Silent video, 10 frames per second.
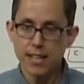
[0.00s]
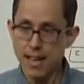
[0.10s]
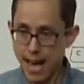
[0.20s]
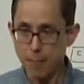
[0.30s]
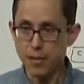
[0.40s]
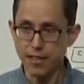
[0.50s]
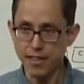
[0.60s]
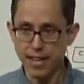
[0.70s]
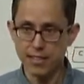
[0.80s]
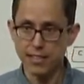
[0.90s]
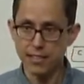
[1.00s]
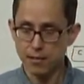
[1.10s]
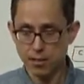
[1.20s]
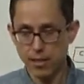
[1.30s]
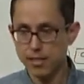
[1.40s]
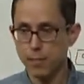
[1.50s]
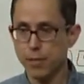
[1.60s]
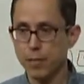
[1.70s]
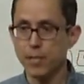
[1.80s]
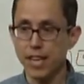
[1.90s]
happening that actually creates a
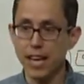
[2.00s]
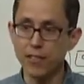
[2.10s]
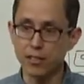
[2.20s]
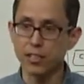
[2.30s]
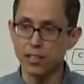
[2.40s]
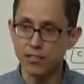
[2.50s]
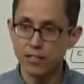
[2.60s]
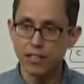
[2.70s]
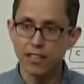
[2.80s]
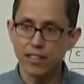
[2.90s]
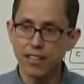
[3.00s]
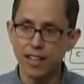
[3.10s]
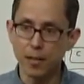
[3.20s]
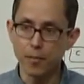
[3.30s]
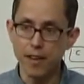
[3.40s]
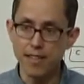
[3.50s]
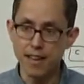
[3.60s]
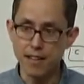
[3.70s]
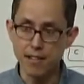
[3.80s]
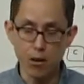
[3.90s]
big behavior shift. Um, and
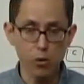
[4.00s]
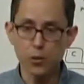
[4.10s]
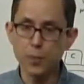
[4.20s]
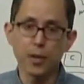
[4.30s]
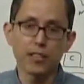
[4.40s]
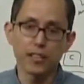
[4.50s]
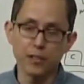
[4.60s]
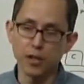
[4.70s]
then a whole new market can